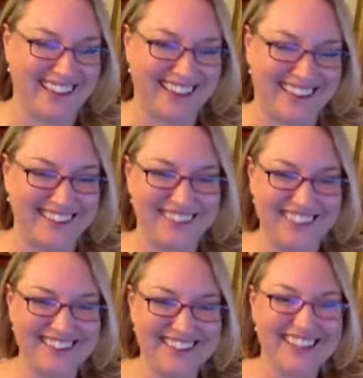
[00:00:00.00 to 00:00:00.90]

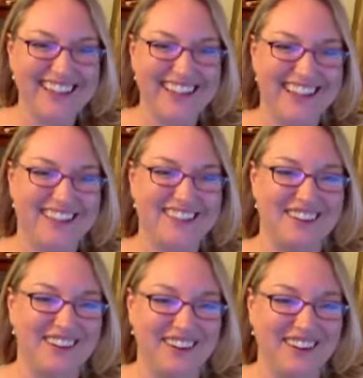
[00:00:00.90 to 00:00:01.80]

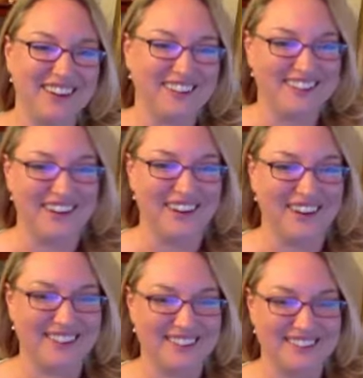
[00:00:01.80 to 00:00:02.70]

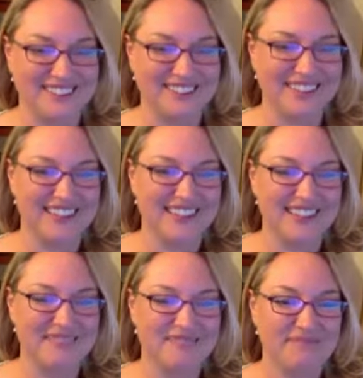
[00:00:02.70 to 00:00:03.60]

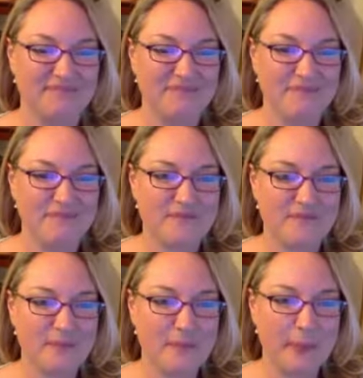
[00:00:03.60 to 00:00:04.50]

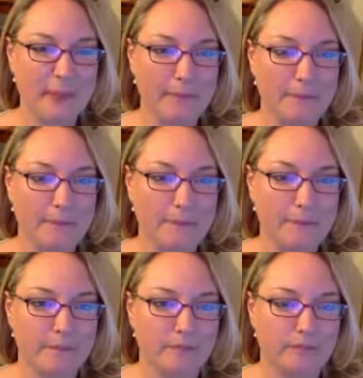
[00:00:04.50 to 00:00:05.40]

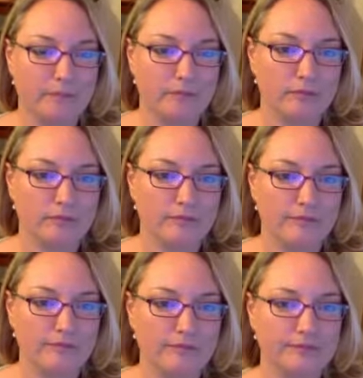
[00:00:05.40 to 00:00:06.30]

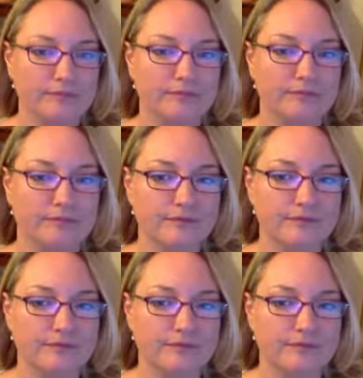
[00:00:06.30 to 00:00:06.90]
[no speech]